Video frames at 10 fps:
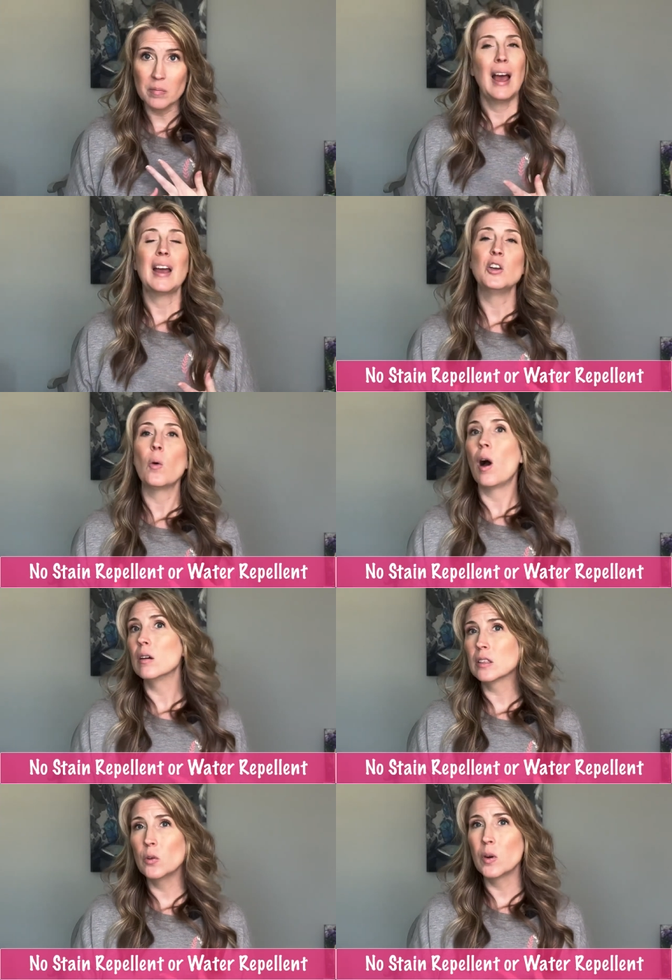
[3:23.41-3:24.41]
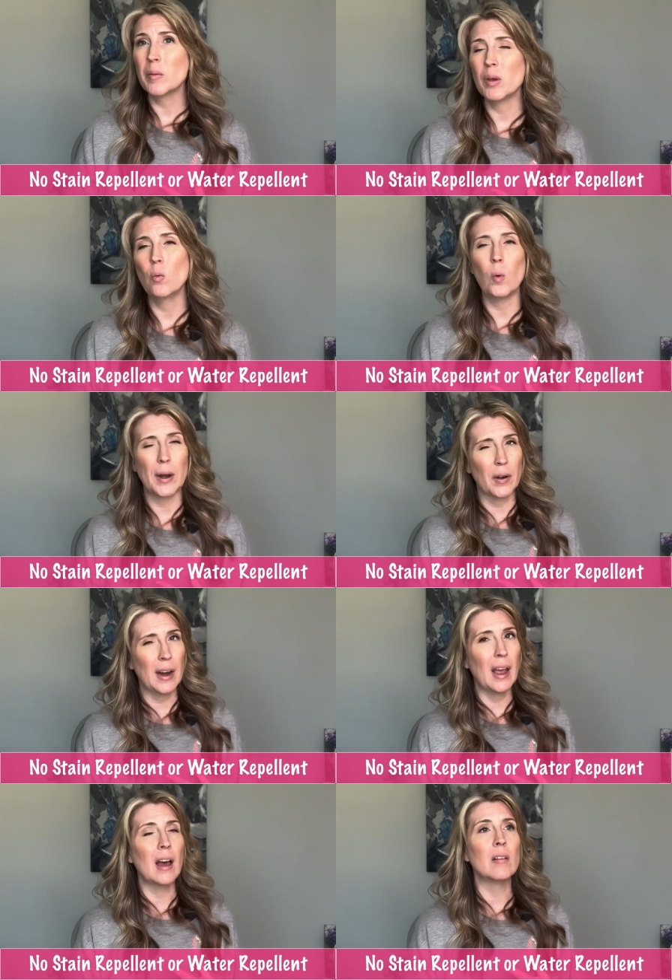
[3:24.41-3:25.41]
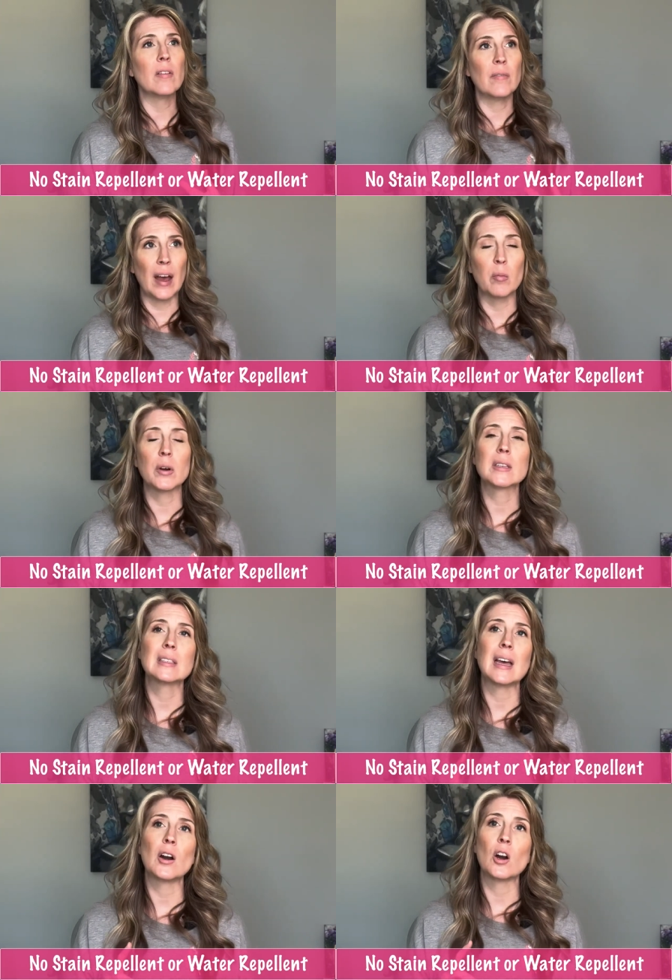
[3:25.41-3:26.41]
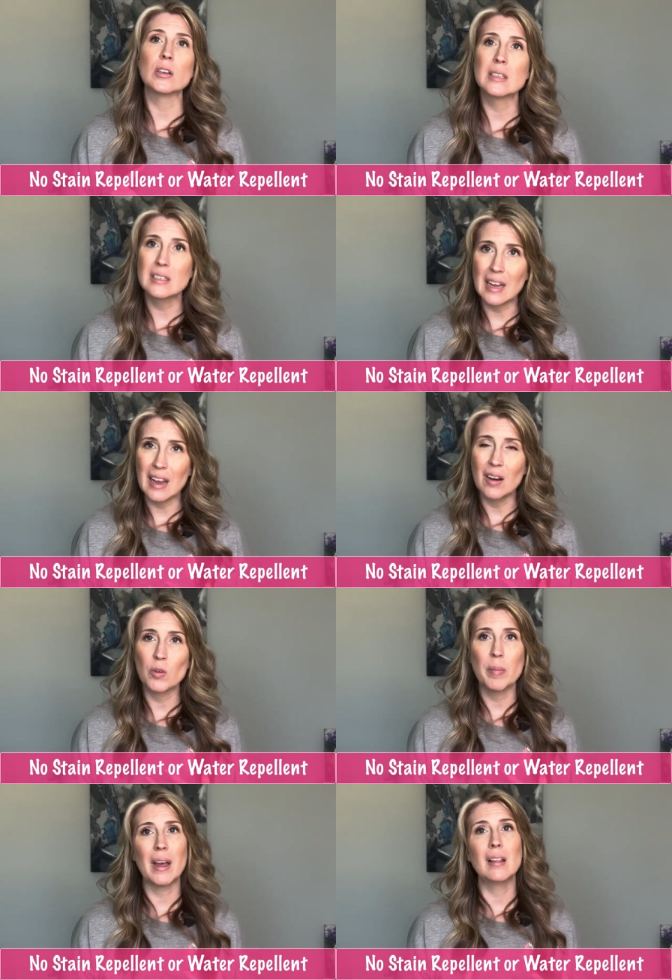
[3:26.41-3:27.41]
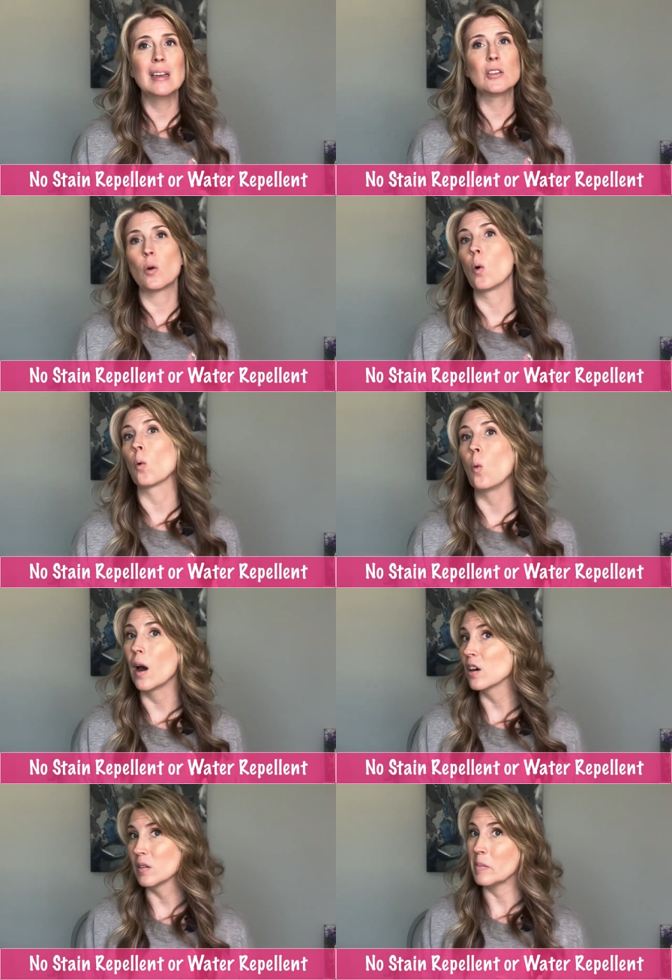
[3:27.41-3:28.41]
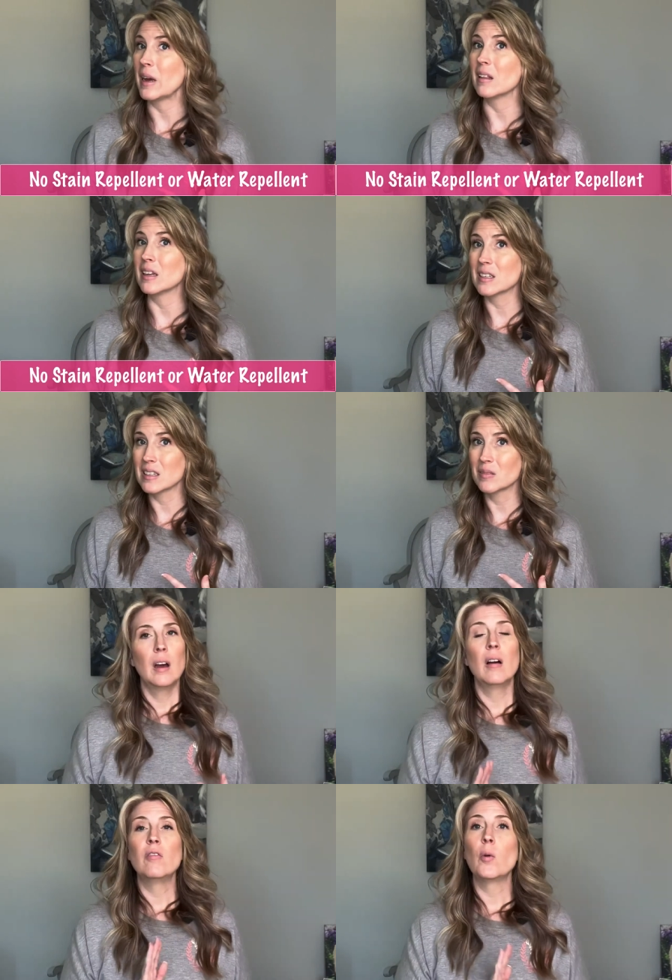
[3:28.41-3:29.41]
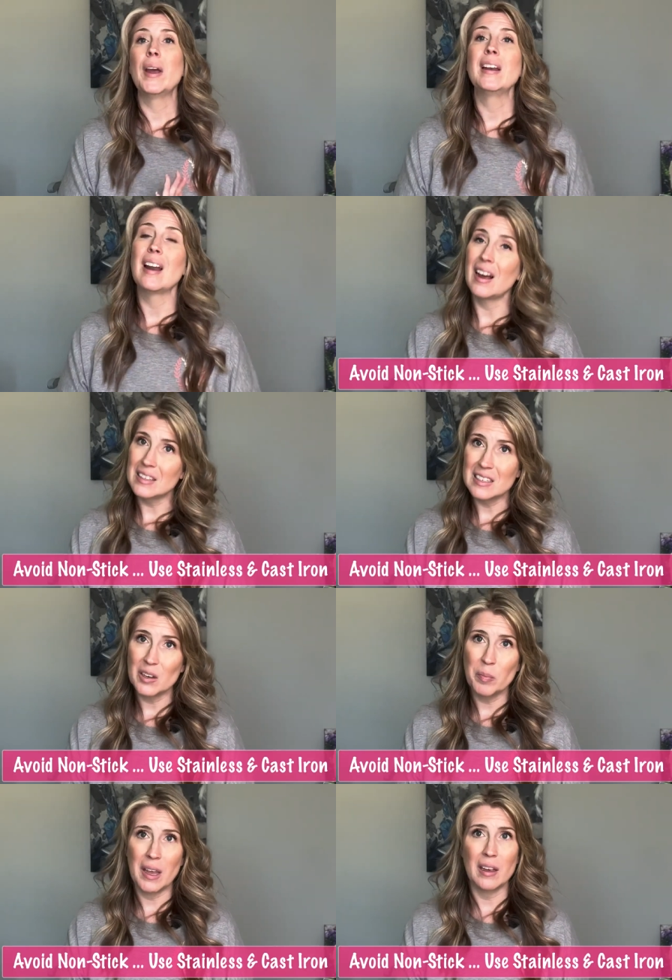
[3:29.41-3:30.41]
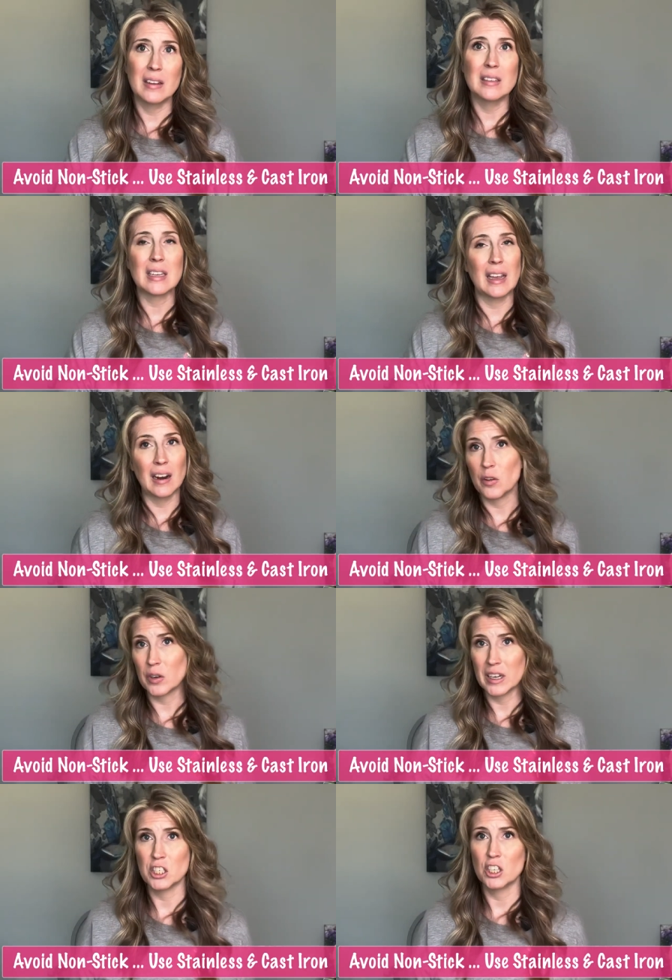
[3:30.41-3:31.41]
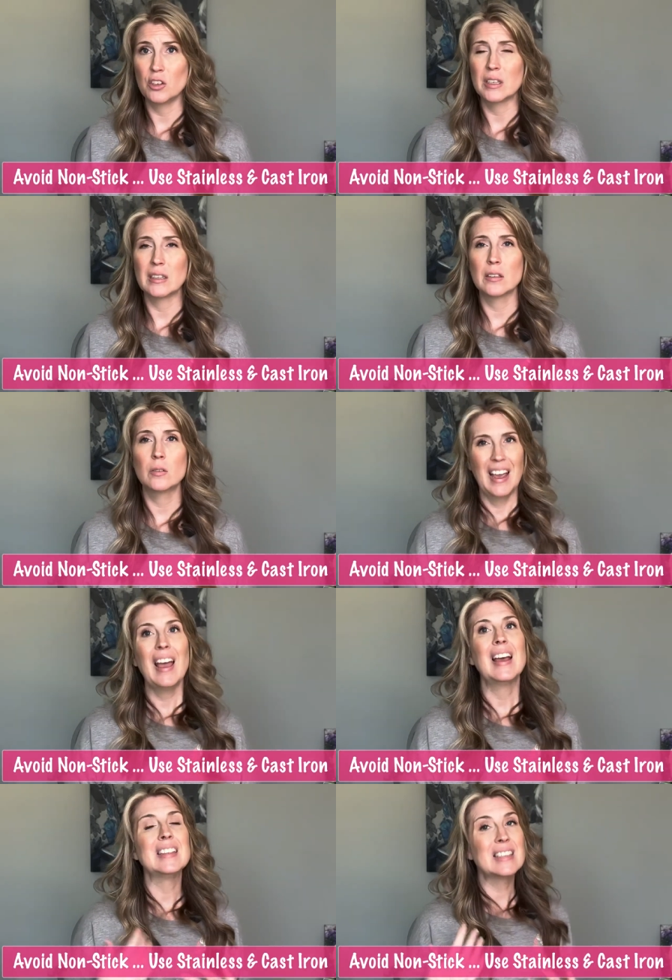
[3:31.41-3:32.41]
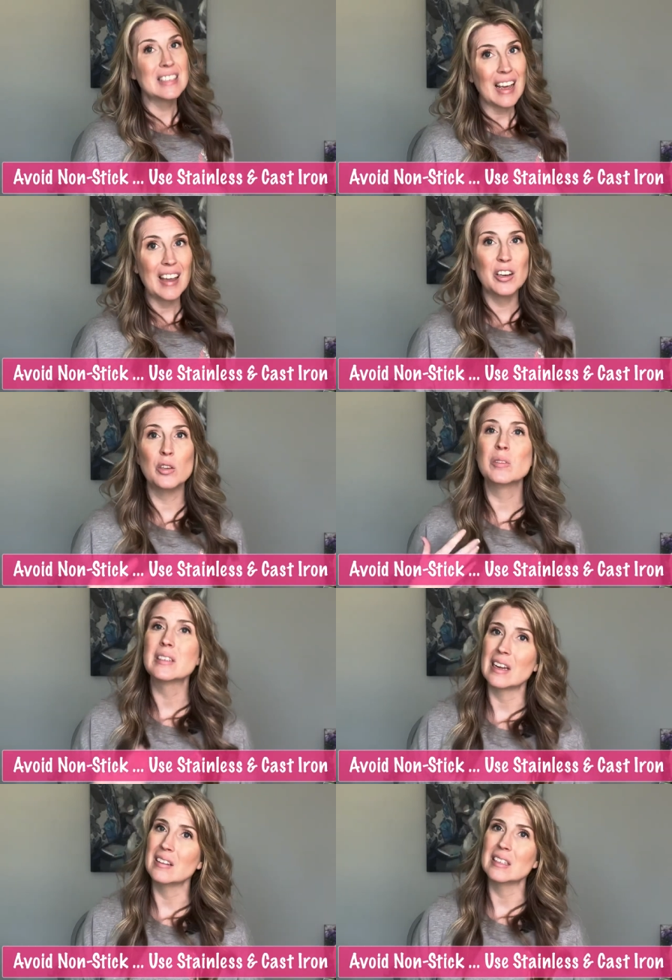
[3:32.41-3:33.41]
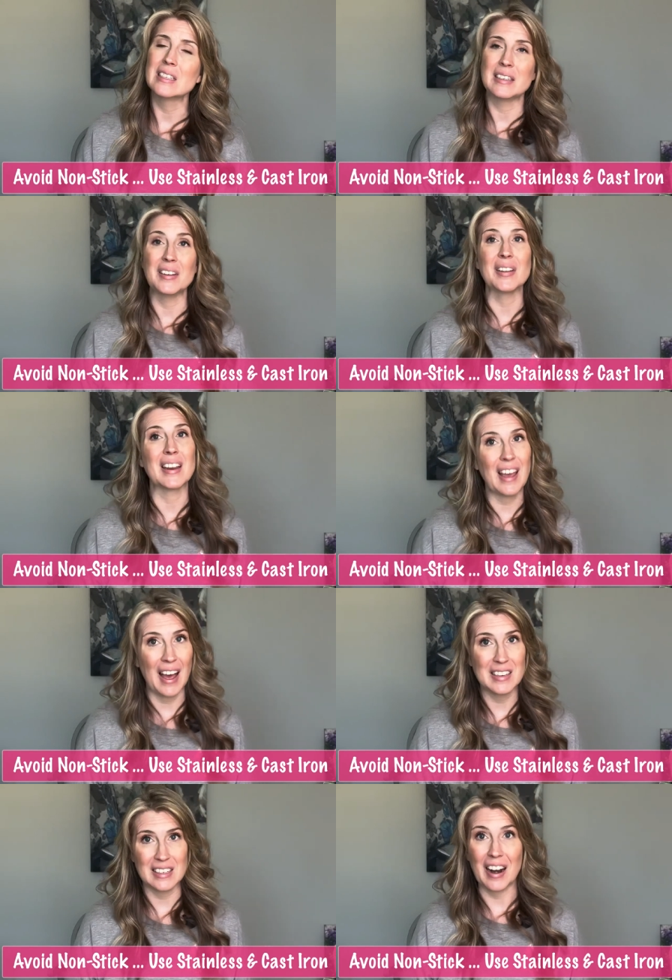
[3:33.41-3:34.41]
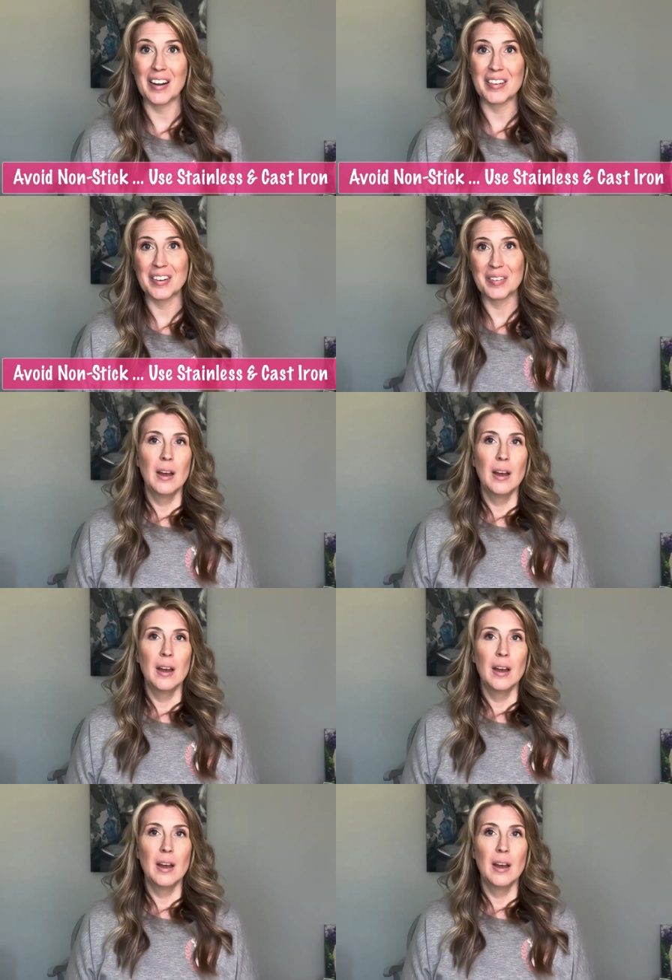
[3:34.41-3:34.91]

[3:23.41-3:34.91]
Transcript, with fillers: And you also wanna be wary of fabrics that are stain repellent or water repellent. Avoid non-stick pans and other kitchen utensils. Instead, use stainless steel and cast iron.